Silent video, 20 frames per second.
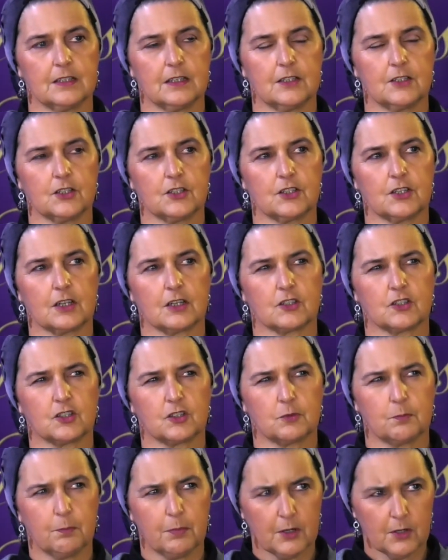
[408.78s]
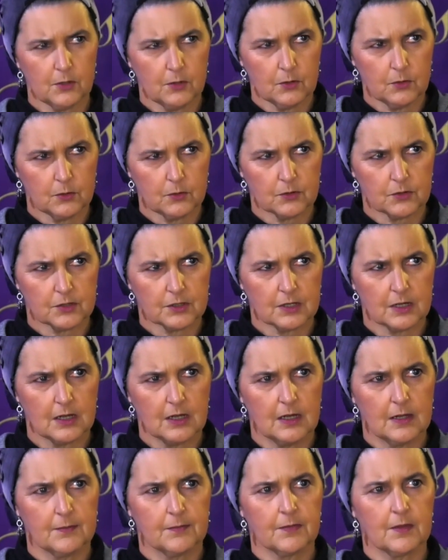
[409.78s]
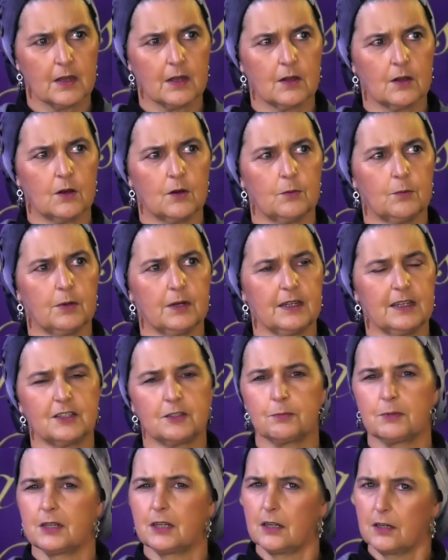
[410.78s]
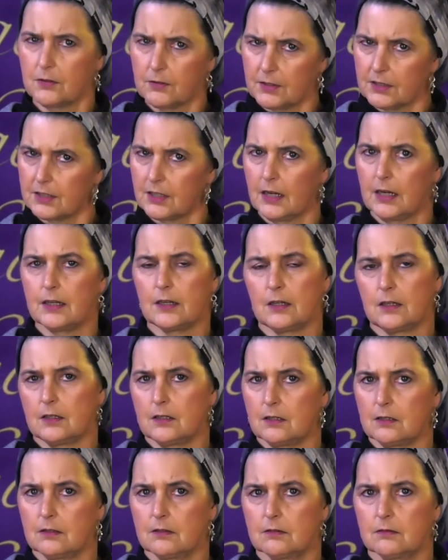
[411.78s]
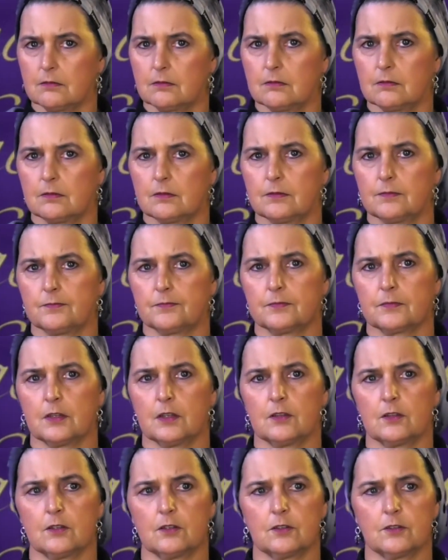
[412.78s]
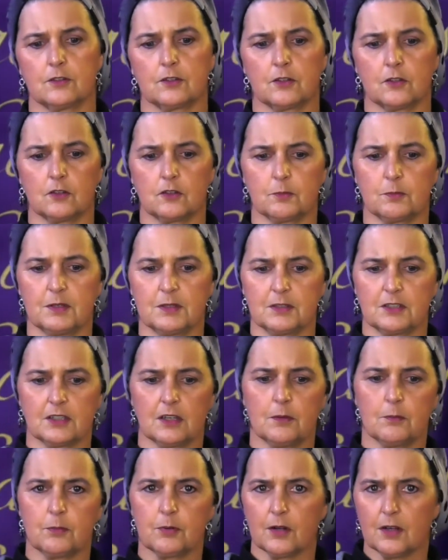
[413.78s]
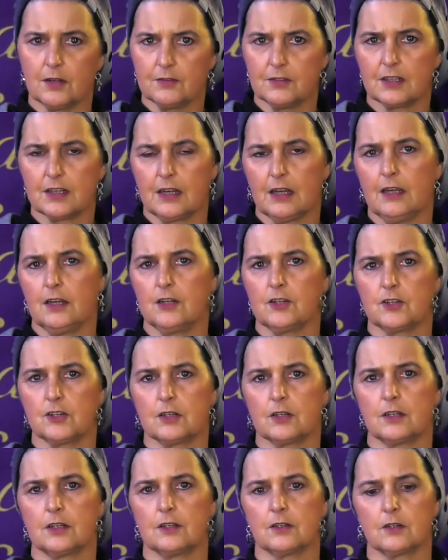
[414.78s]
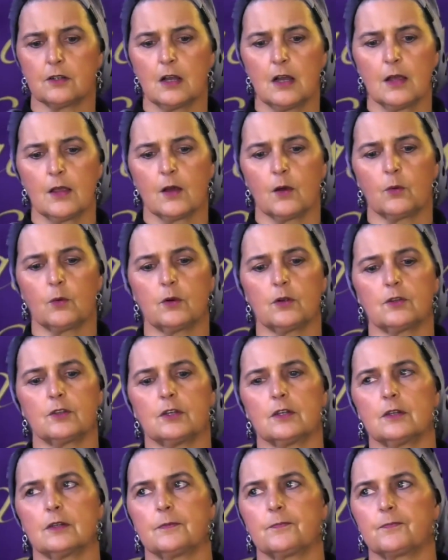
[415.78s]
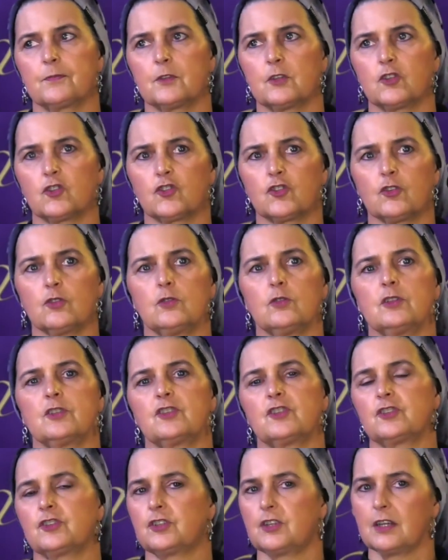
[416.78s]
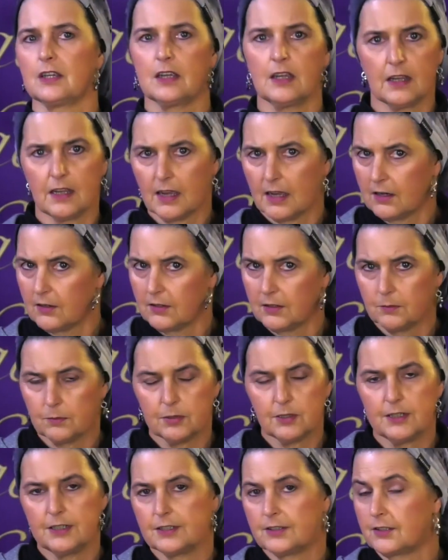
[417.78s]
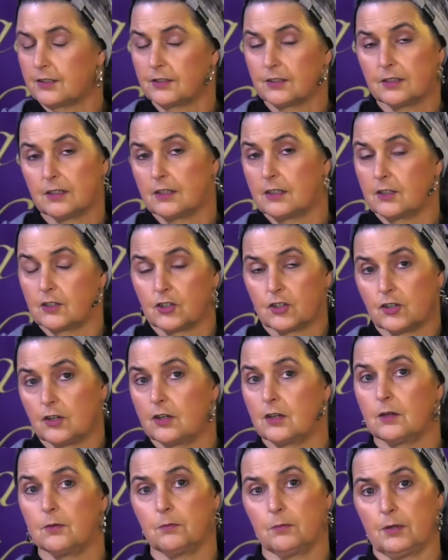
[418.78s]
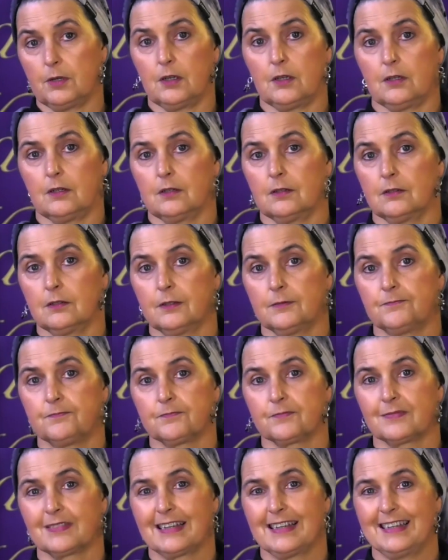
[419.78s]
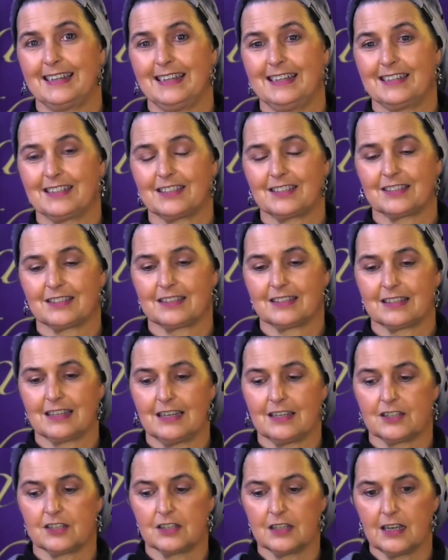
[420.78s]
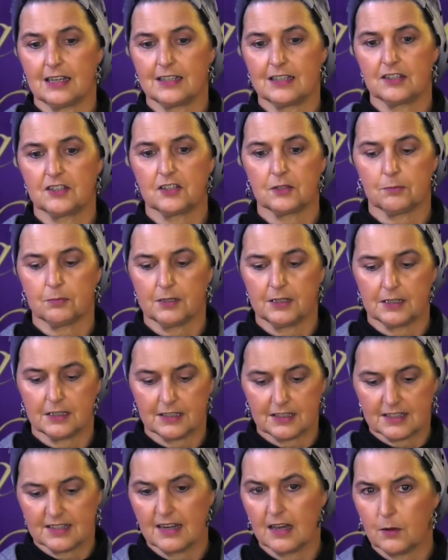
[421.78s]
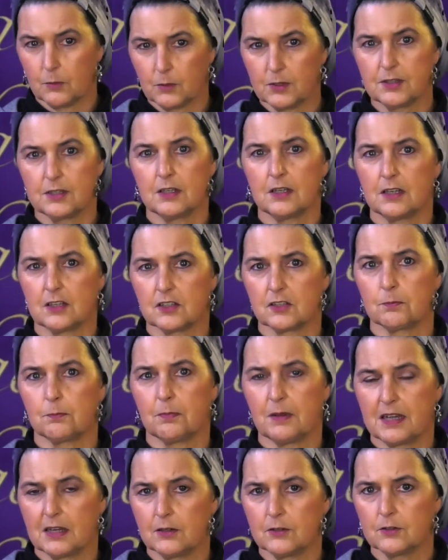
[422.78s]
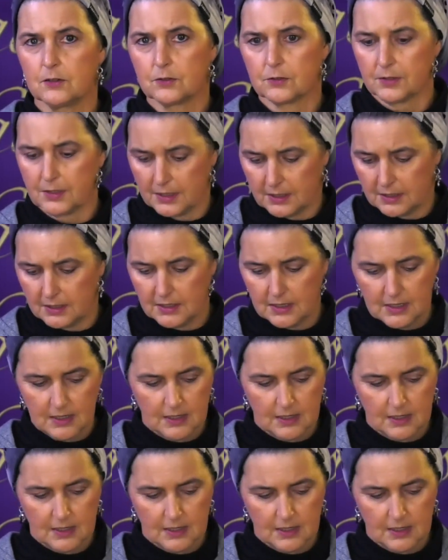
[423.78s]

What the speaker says: just exposed, but it's been irritated. There's been some provocation here where the soul is sticking out in places that it shouldn't be. It's not disciplined. It's not within its boundary